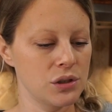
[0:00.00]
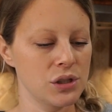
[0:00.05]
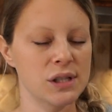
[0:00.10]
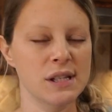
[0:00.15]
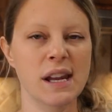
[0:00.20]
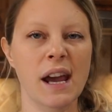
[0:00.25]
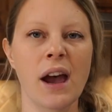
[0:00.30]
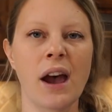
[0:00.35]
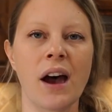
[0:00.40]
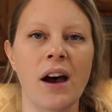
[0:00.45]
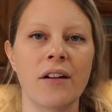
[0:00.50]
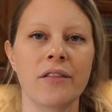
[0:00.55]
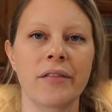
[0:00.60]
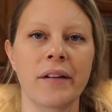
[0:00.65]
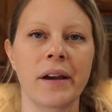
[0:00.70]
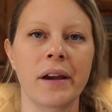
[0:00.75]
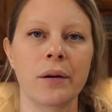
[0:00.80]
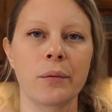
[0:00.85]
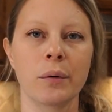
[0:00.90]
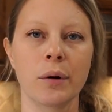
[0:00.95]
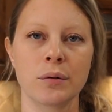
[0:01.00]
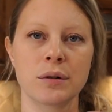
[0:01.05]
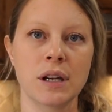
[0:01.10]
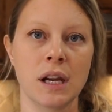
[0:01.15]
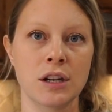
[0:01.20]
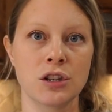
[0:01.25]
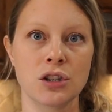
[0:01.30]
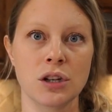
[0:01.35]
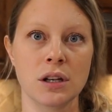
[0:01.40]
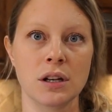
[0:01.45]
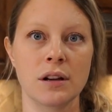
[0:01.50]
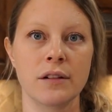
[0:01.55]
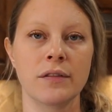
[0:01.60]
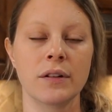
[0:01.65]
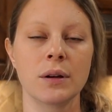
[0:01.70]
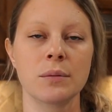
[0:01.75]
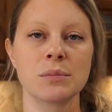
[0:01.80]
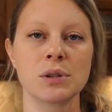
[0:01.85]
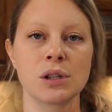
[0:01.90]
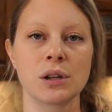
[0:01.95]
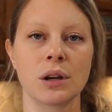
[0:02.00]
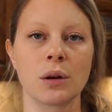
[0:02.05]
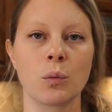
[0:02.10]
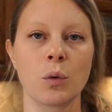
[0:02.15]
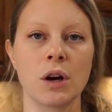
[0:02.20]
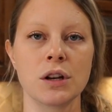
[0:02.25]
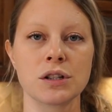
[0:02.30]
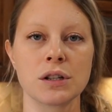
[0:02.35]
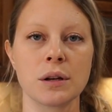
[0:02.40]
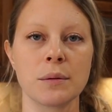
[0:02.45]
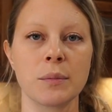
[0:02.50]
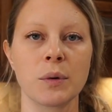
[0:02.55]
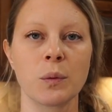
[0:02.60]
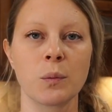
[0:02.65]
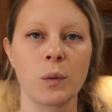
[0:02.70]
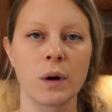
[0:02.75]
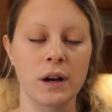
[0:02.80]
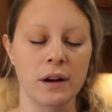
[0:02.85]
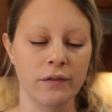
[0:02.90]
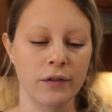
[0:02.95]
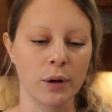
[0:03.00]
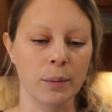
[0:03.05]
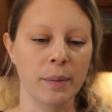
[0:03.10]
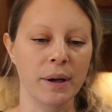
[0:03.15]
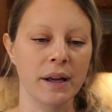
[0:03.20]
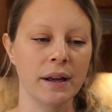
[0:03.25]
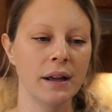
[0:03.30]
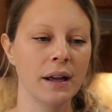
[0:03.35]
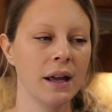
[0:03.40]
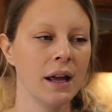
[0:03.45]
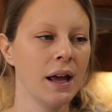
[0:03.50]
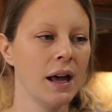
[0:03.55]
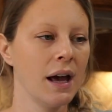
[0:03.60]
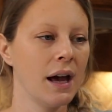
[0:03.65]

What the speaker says: just to have like a rotation of them so you can wash them and whatever. But